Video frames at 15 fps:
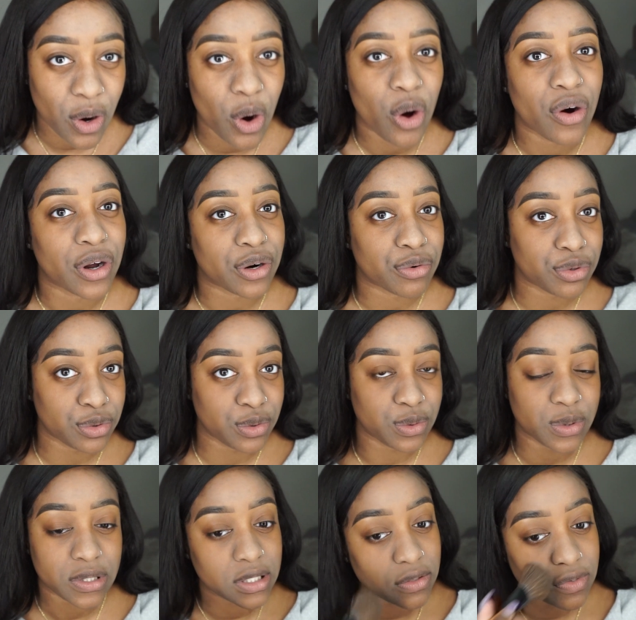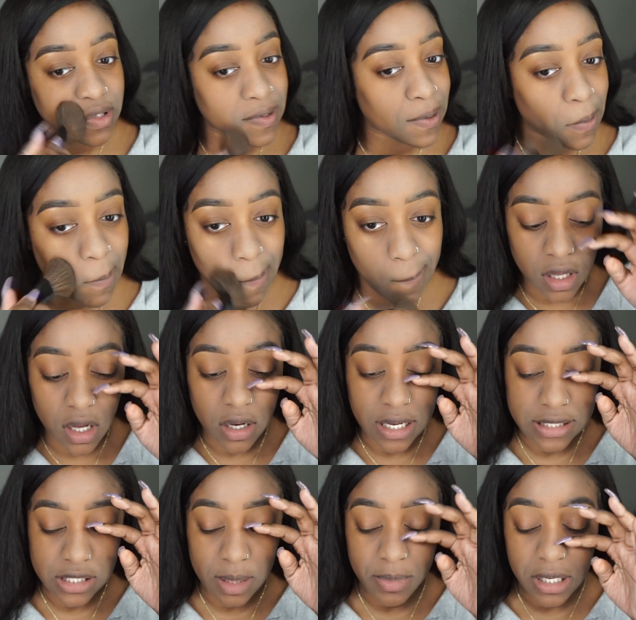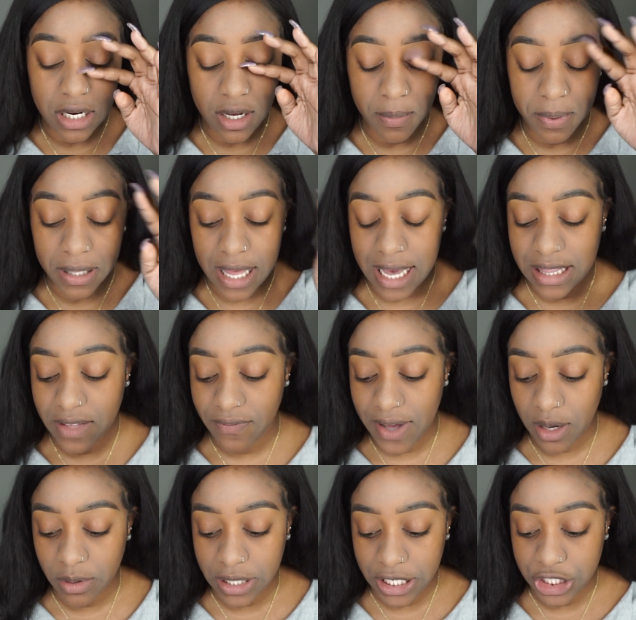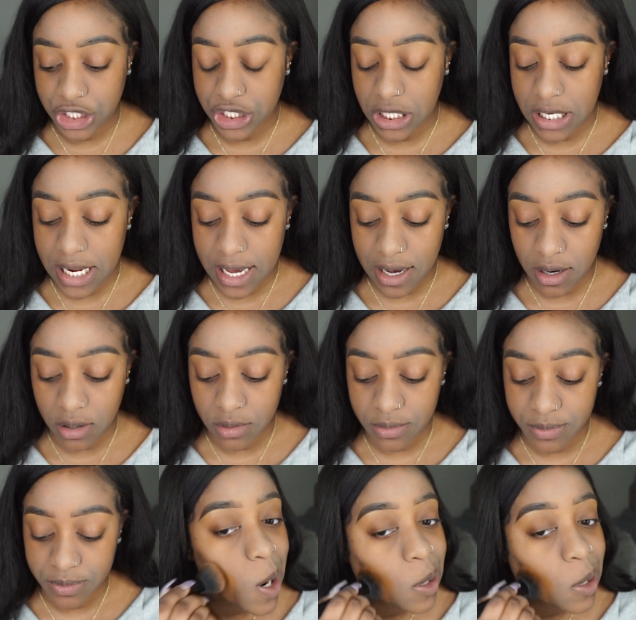or a cruise, really? Okay, so I'm gonna apply the foundation now.